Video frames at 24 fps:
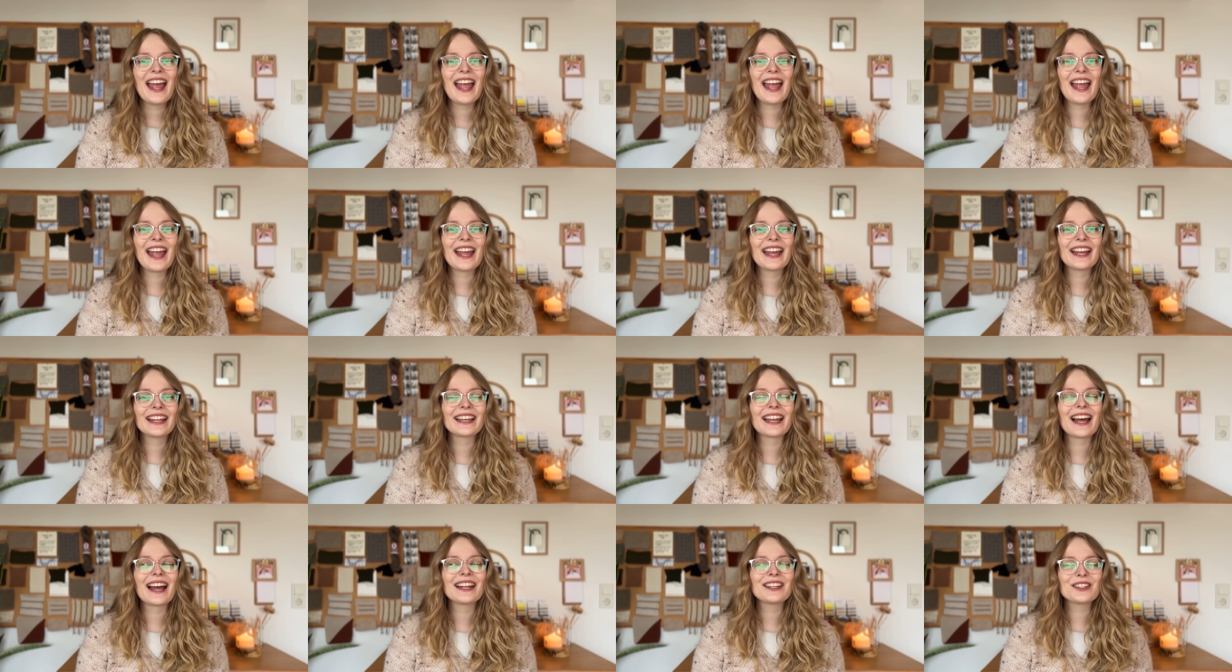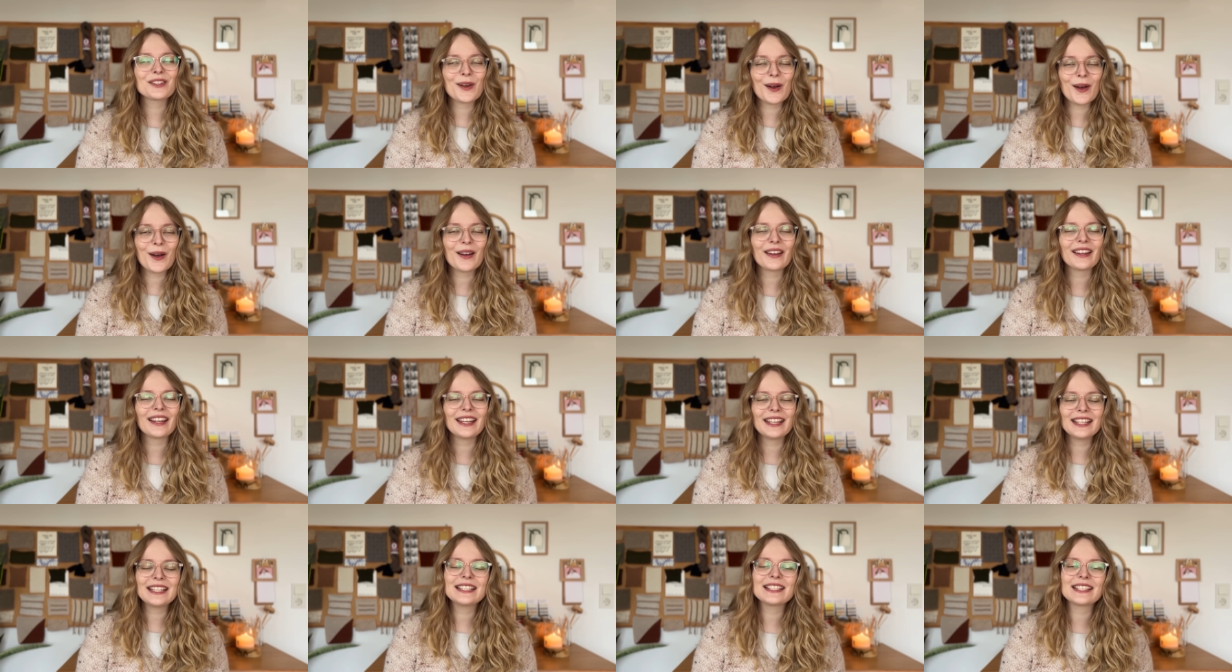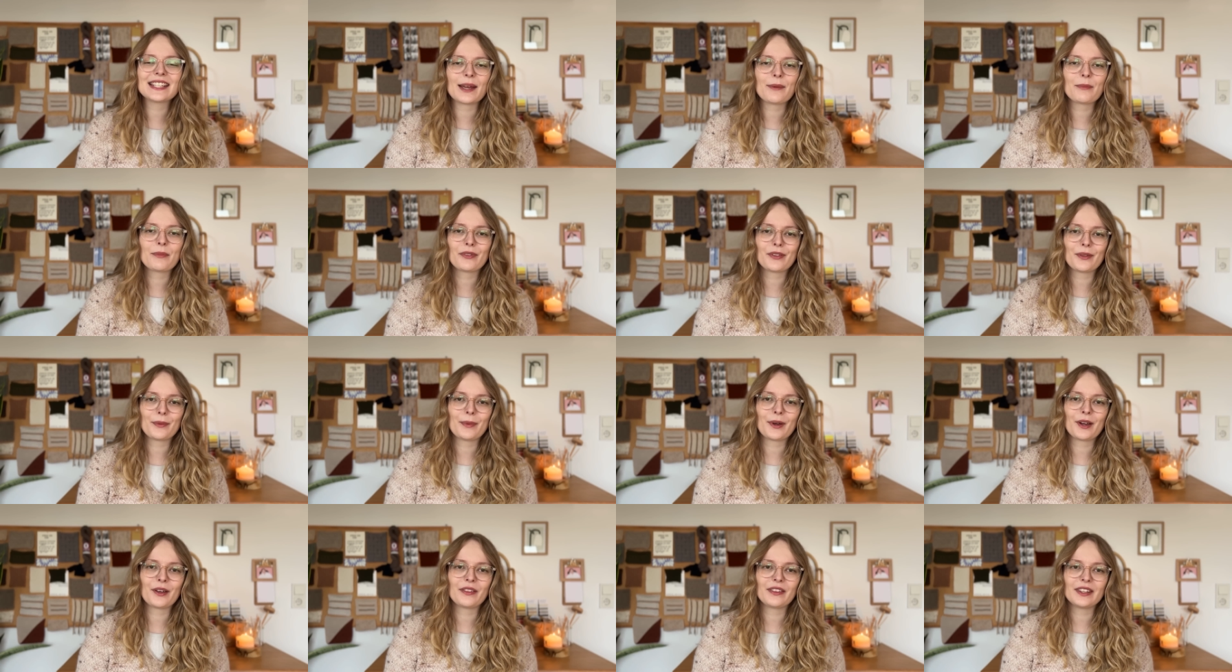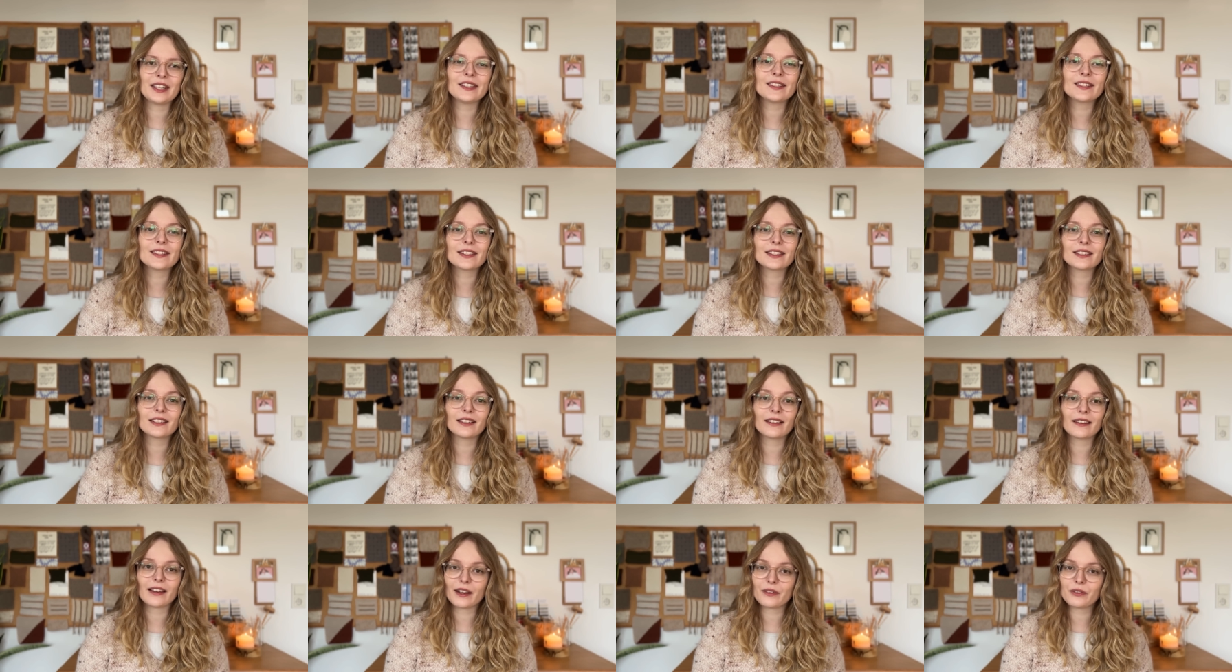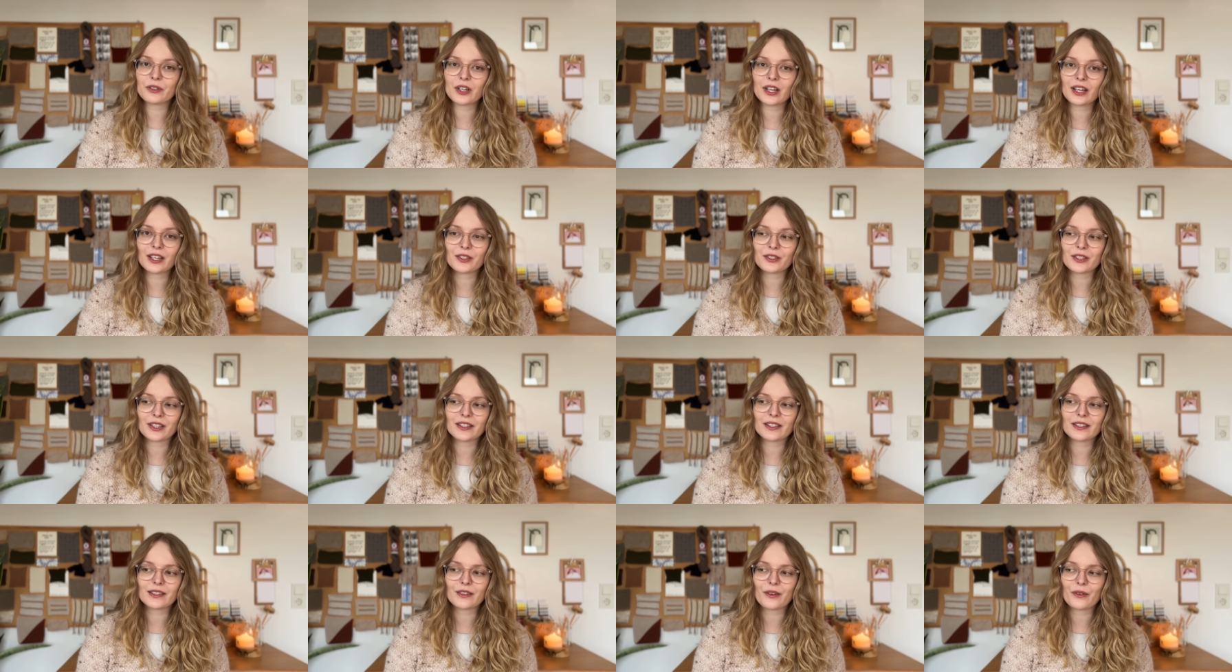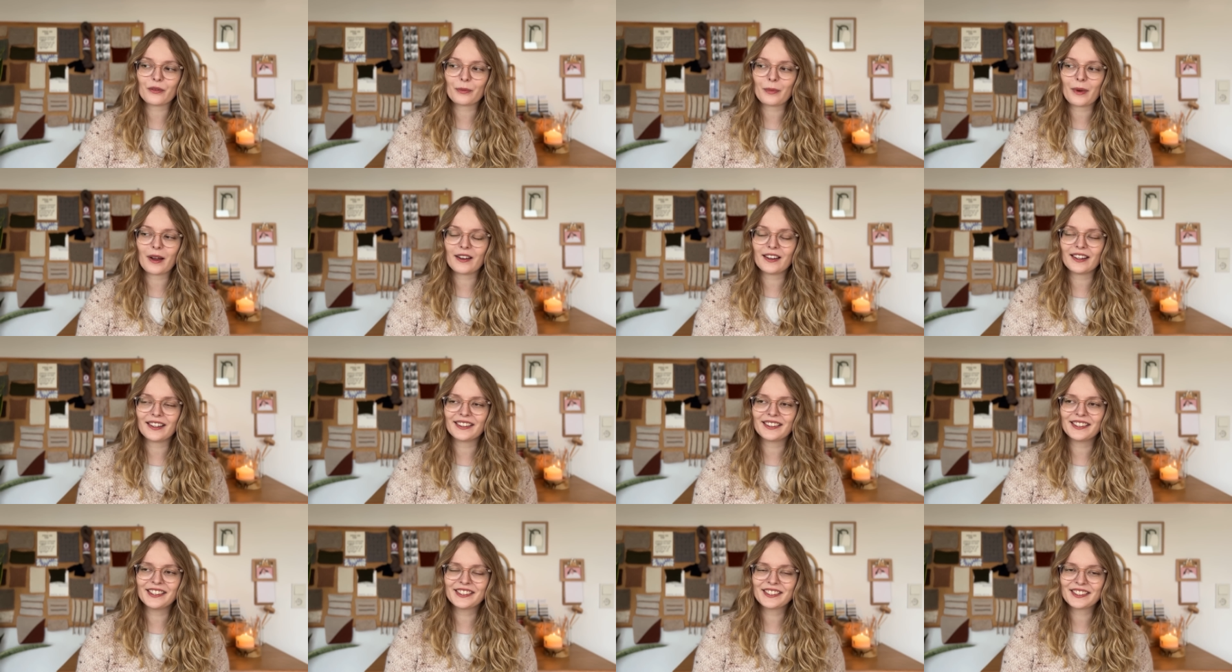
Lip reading: And I talk in depth about these life changes of mine